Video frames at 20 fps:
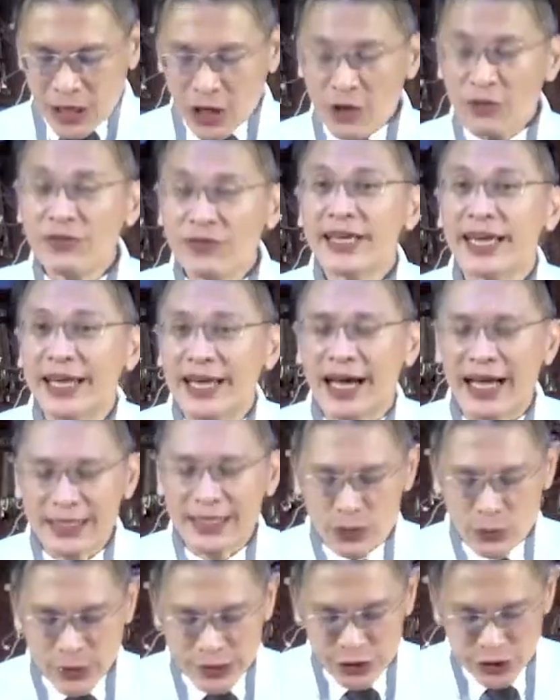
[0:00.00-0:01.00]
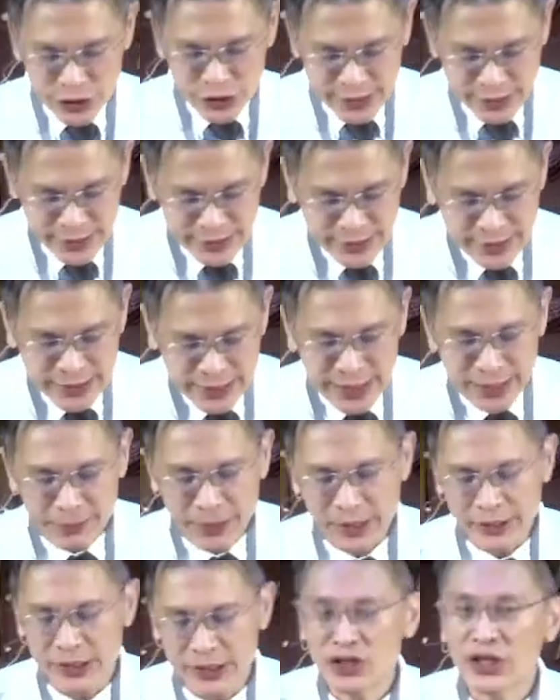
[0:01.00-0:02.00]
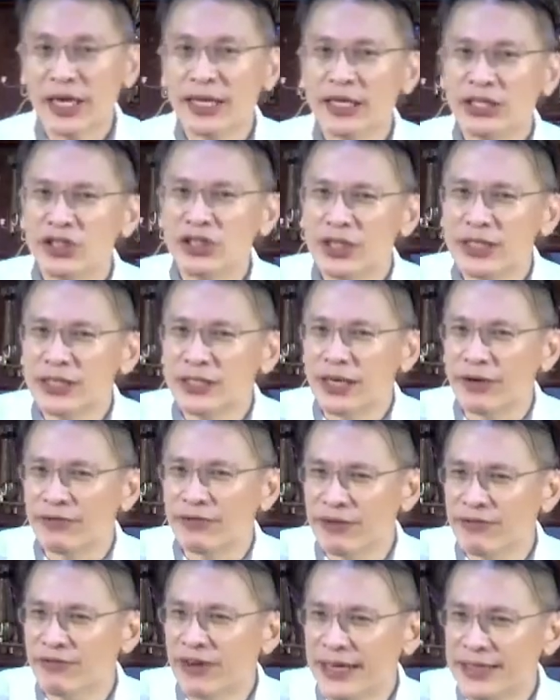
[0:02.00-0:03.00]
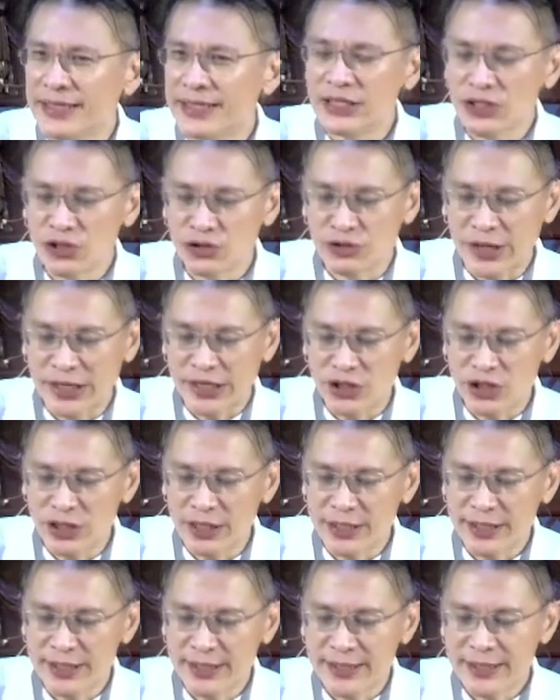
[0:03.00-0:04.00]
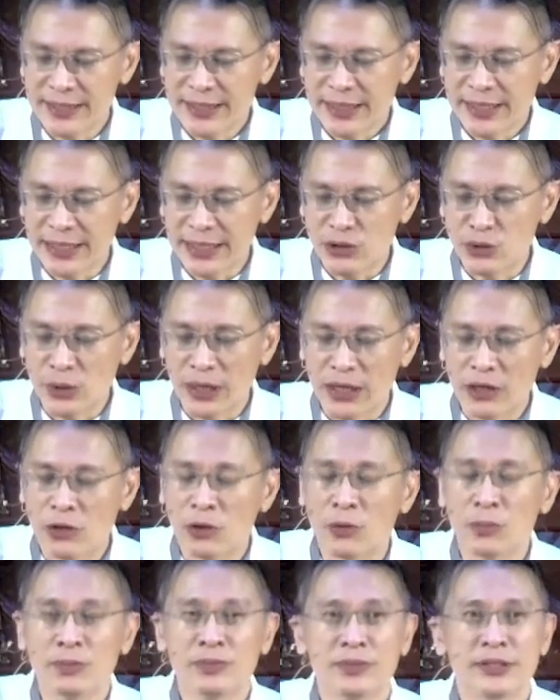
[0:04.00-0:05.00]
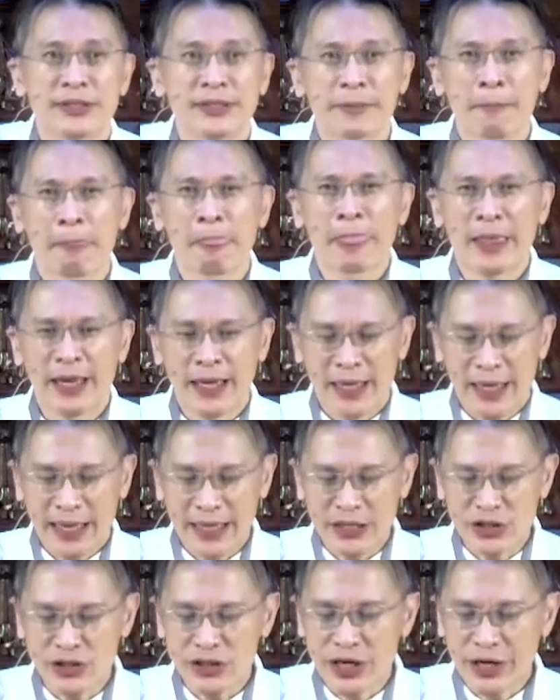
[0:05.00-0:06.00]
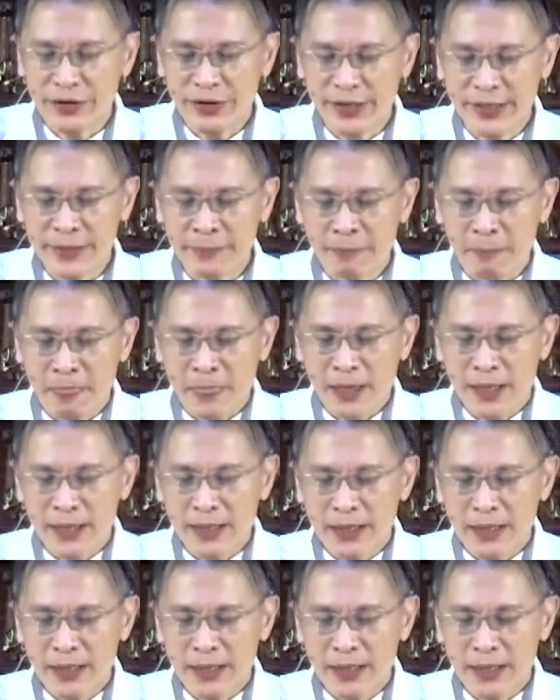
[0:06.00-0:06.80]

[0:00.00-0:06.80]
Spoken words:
I often get asked questions about the challenges of inviting strangers into our homes and sharing